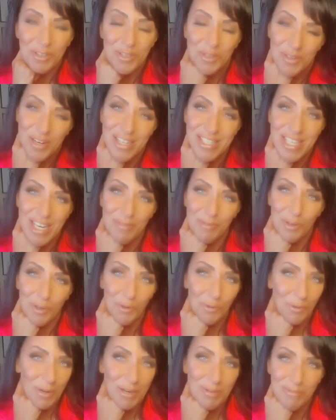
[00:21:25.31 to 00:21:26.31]
You guys have a
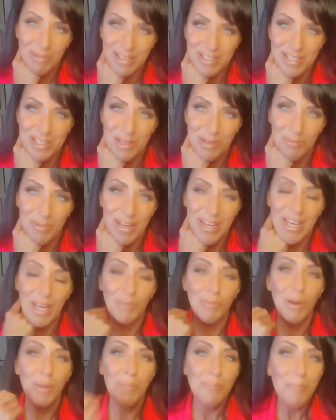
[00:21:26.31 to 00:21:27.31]
great rest of the week,
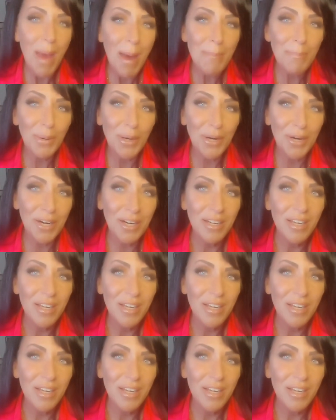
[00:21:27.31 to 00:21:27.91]
and remember,